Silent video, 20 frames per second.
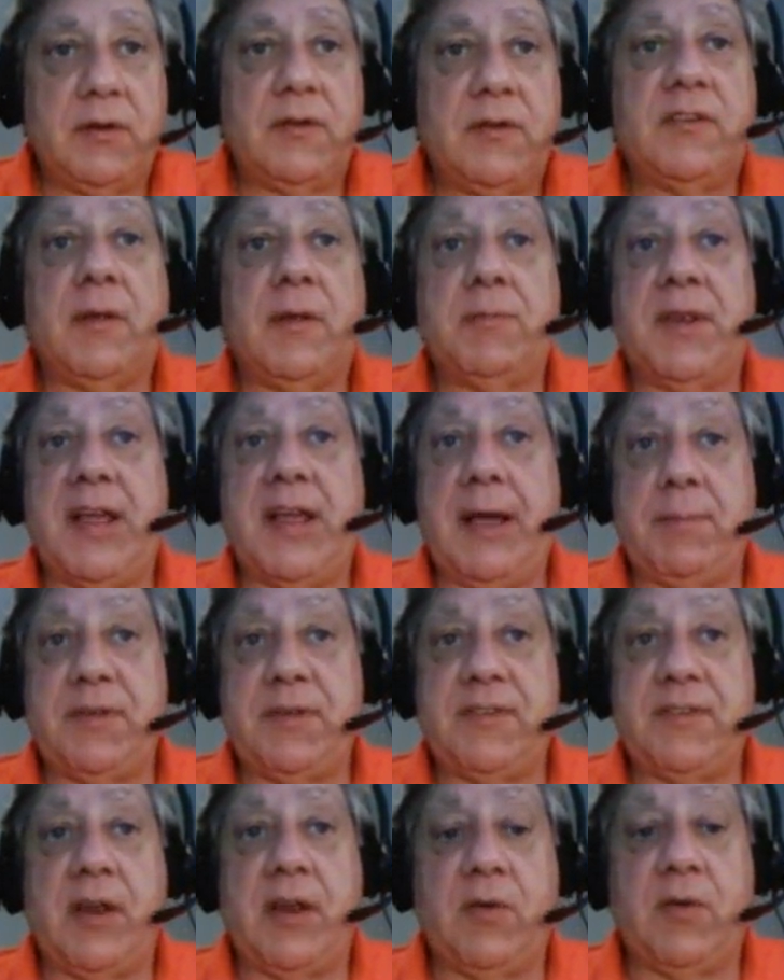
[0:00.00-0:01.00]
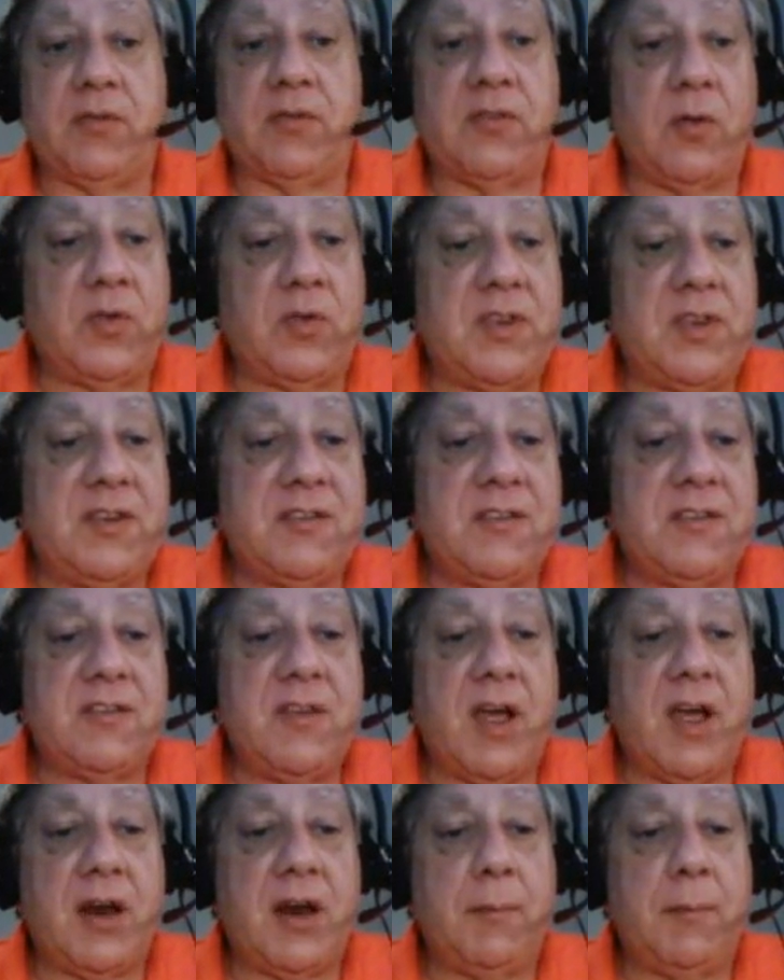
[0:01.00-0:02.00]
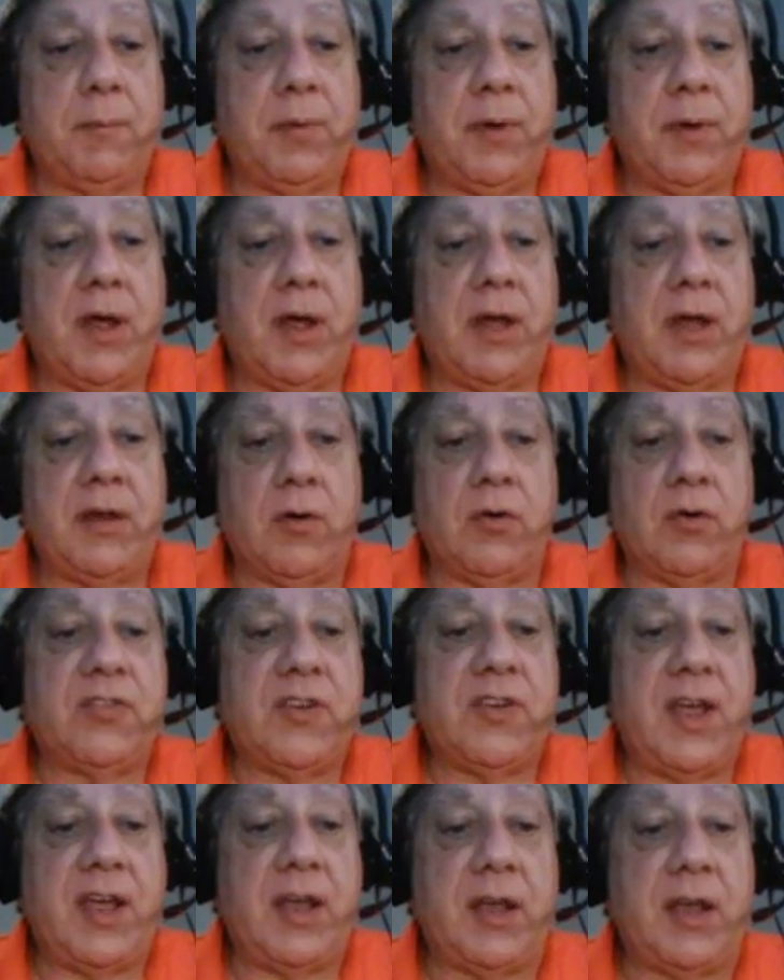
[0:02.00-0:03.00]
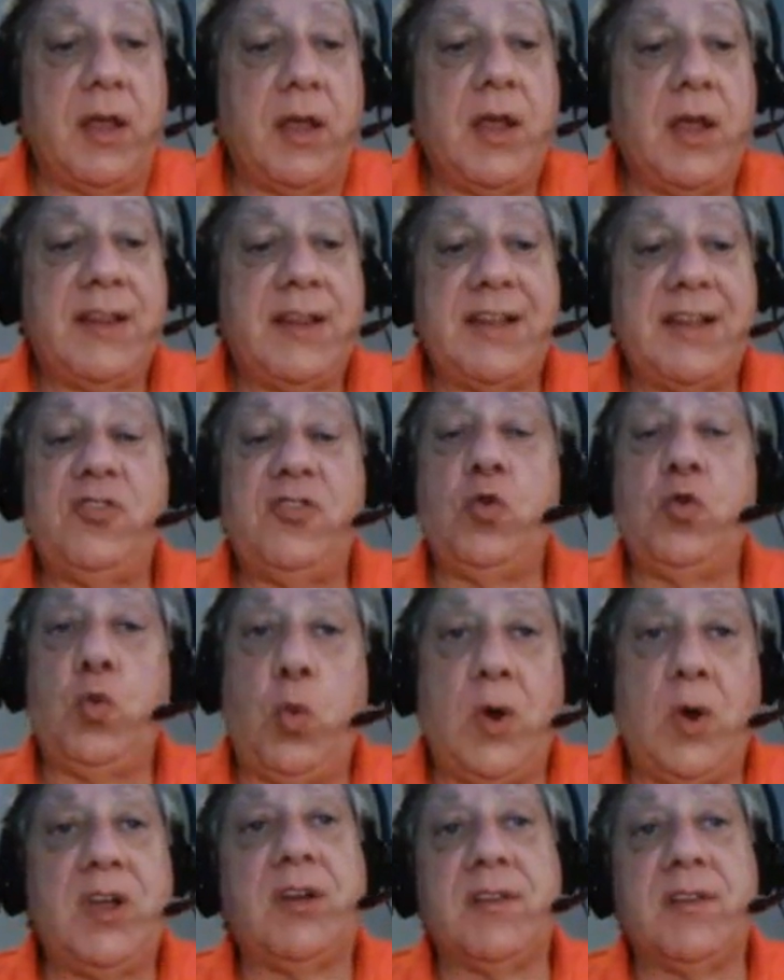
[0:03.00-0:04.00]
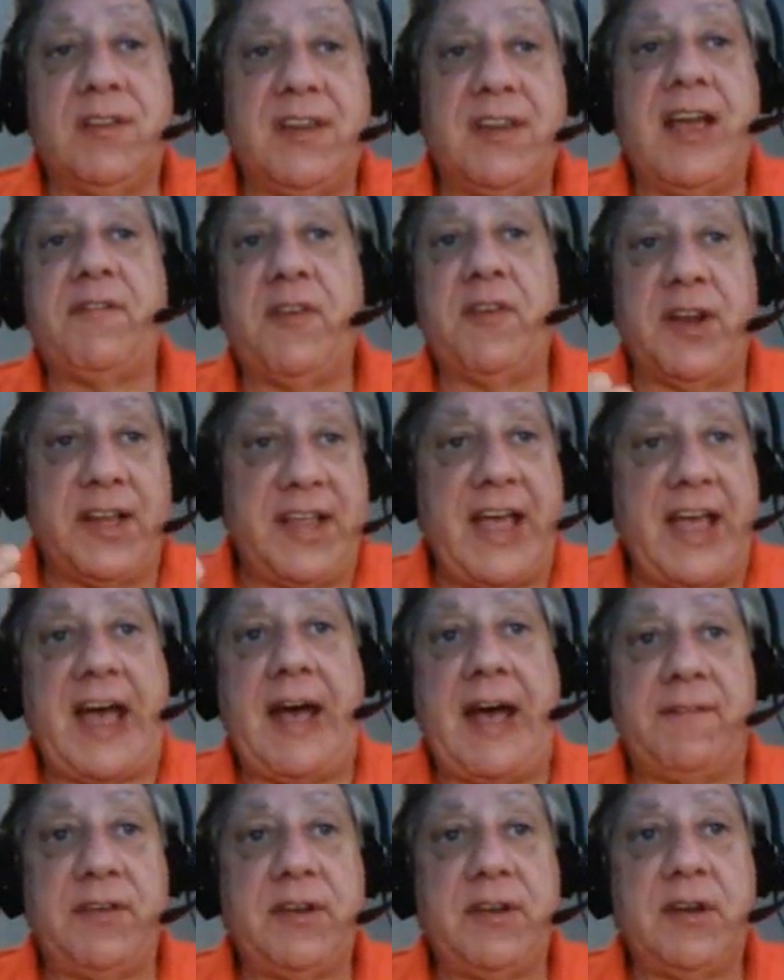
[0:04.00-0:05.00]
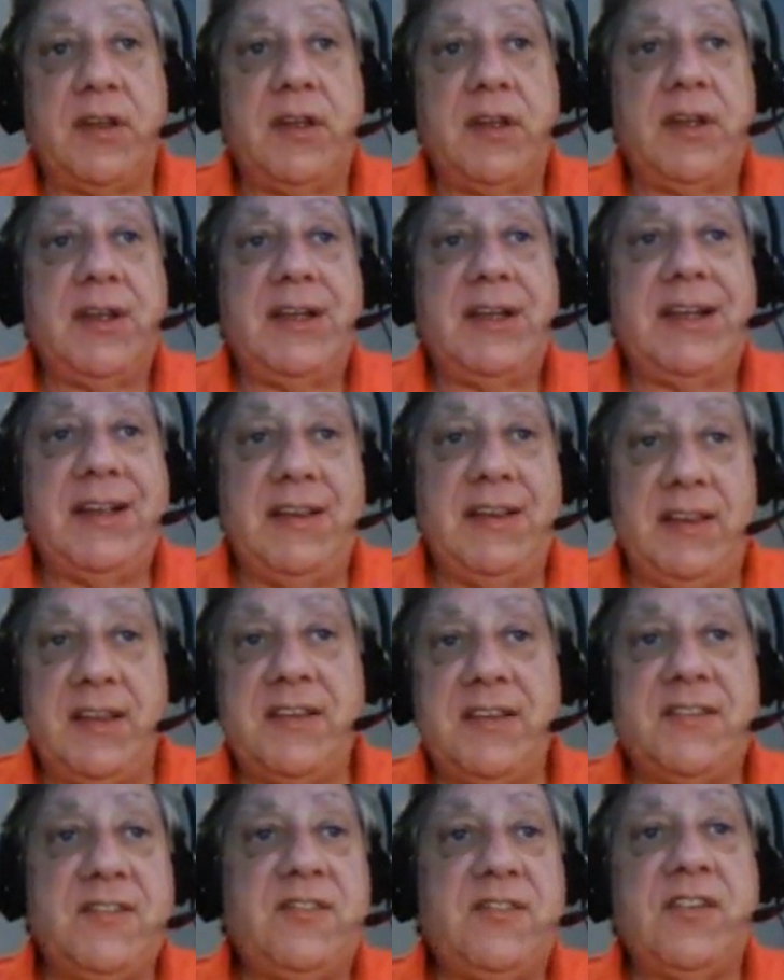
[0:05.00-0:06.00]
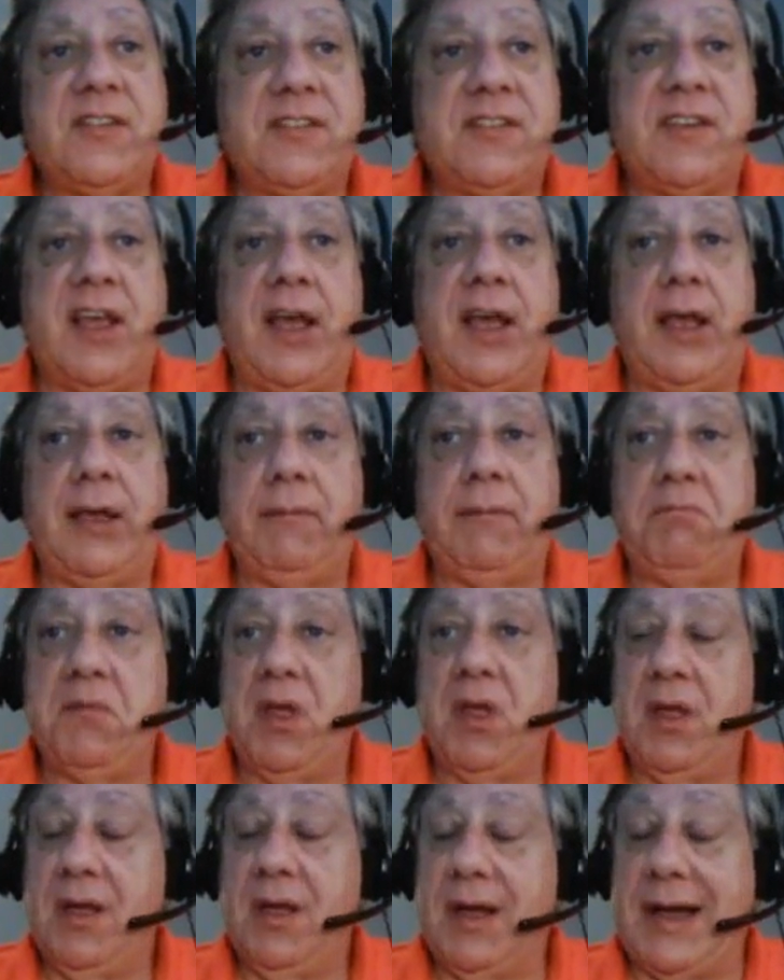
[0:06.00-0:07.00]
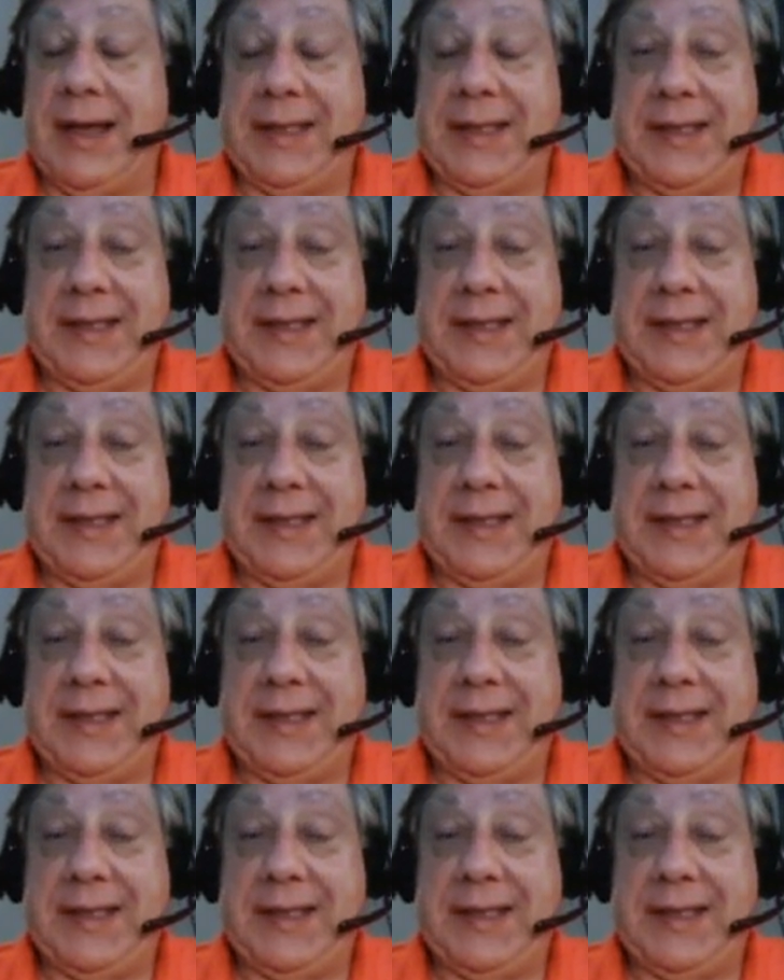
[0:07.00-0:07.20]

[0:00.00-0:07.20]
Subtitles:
something happens down the road. So this is not implying or saying that you will definitely have it. This is just saying I